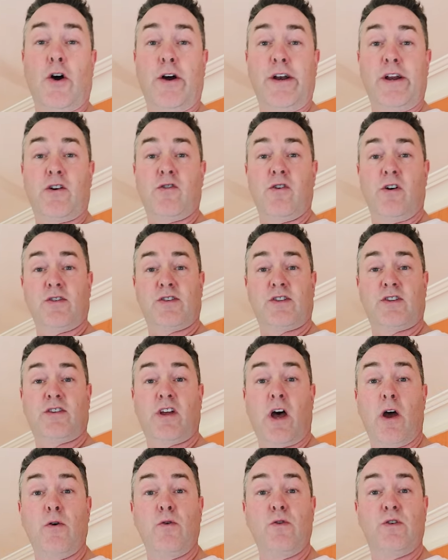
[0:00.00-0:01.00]
going across
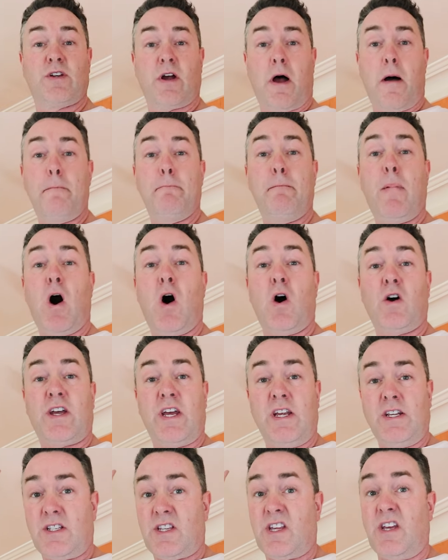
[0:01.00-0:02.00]
those
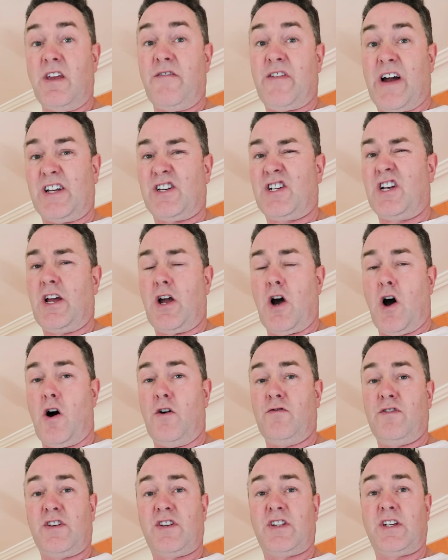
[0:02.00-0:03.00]
markings that you've actually got
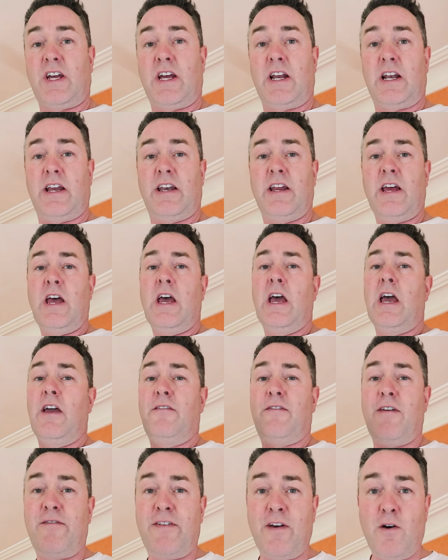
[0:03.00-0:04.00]
on the ceiling.
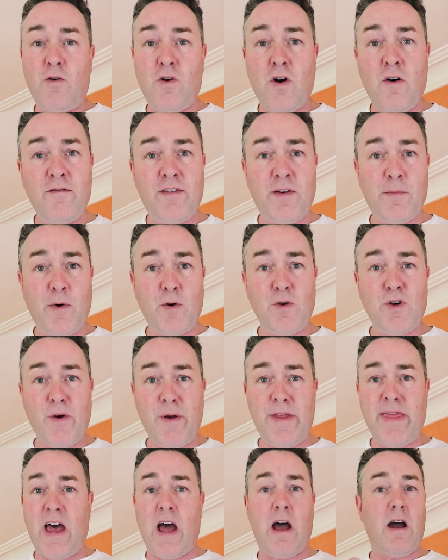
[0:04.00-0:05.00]
If you feel comfortable
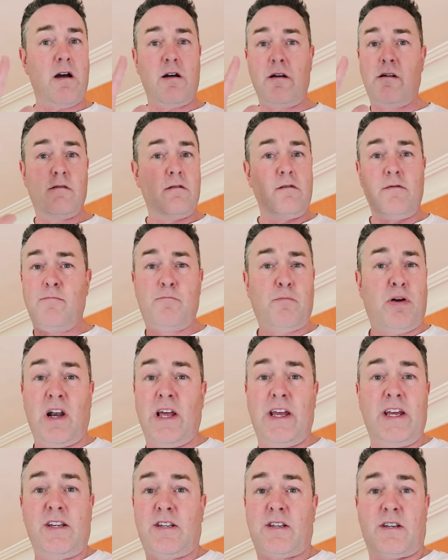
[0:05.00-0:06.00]
doing that,
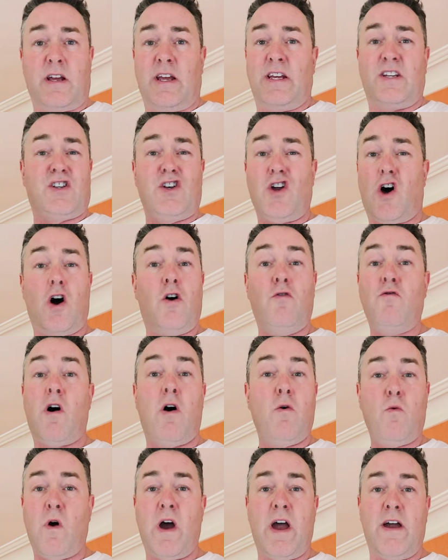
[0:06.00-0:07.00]
please, it's not a
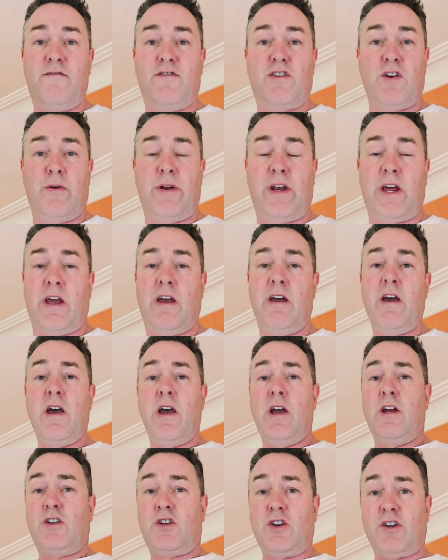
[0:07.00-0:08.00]
wrong way of doing it.
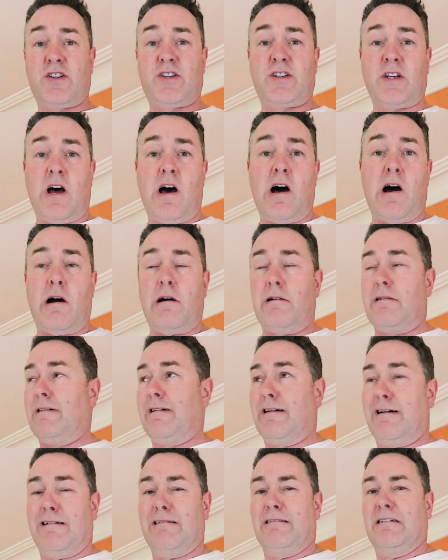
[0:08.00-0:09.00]
Just,
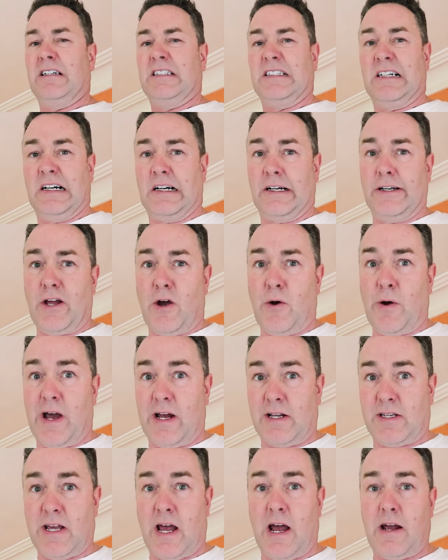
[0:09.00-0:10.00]
I know
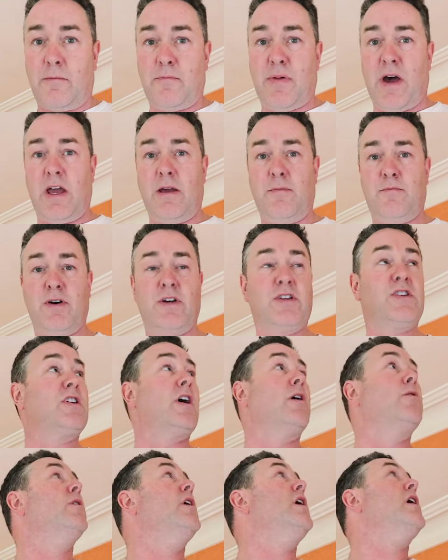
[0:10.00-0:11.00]
how to hang paper.
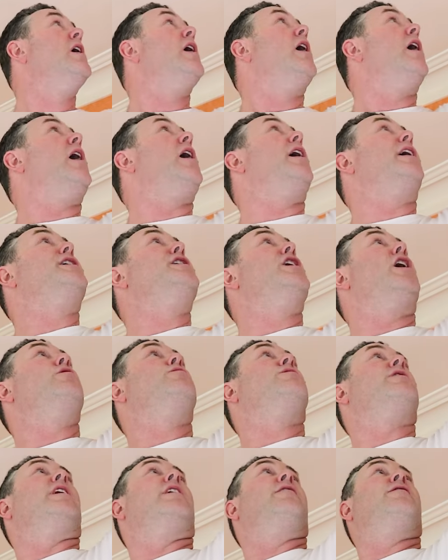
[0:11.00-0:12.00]
So I
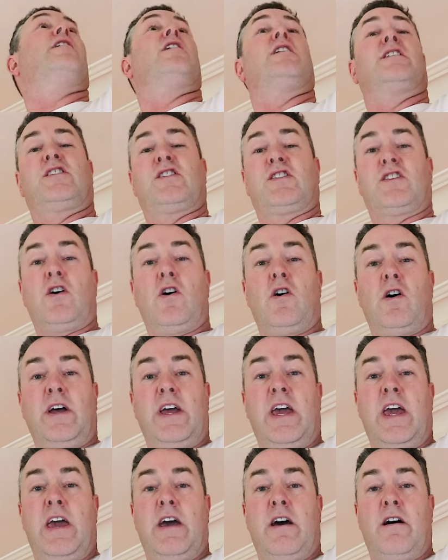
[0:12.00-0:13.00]
know that if I start
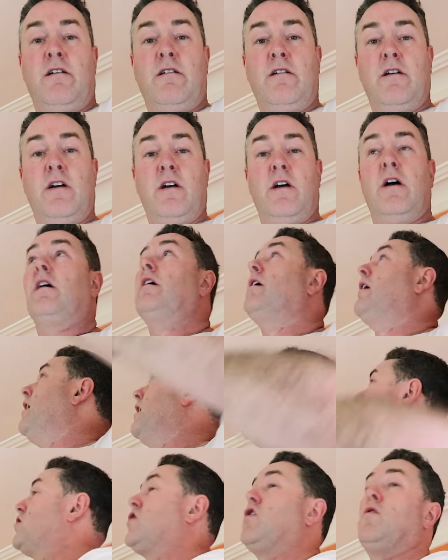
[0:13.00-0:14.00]
here
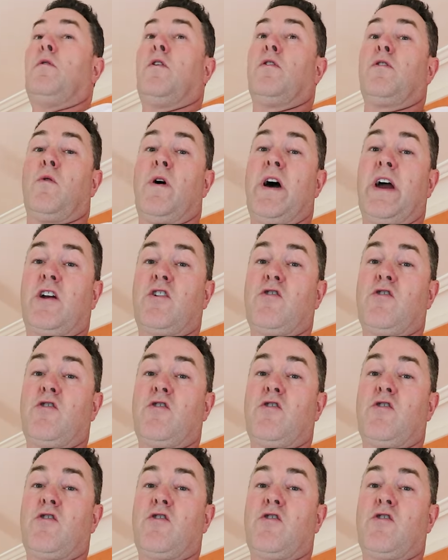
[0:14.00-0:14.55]
and come all the way